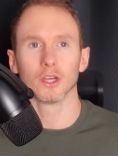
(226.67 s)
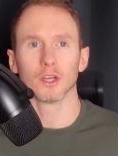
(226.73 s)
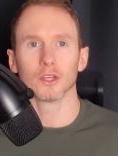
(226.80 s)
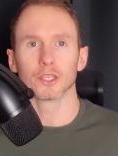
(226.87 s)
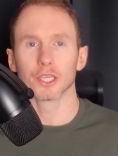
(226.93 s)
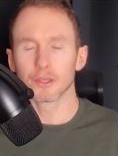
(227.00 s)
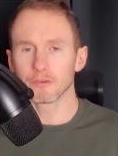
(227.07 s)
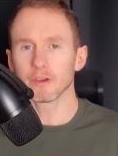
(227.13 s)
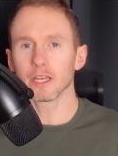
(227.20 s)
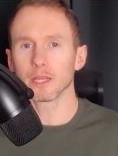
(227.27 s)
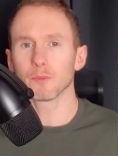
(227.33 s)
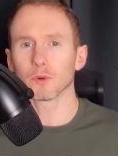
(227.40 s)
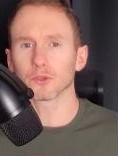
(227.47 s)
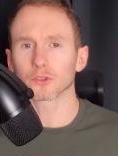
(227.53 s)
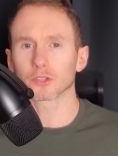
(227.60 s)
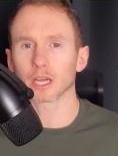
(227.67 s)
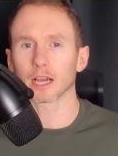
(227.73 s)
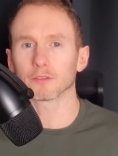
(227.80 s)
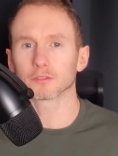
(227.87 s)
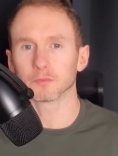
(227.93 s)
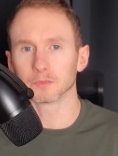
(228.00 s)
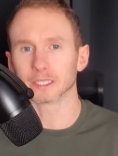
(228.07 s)
You really want to have
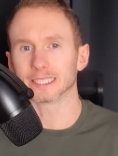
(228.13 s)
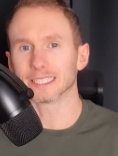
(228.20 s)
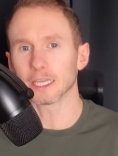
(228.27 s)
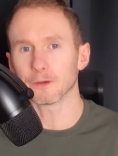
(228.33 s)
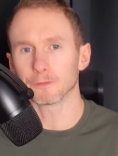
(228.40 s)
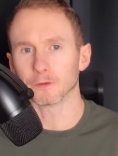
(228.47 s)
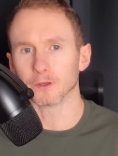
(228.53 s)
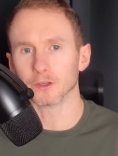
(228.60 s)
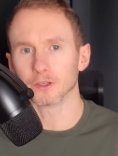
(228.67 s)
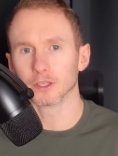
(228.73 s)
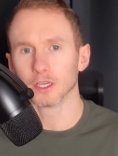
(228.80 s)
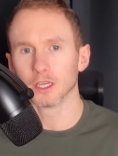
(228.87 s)
something different.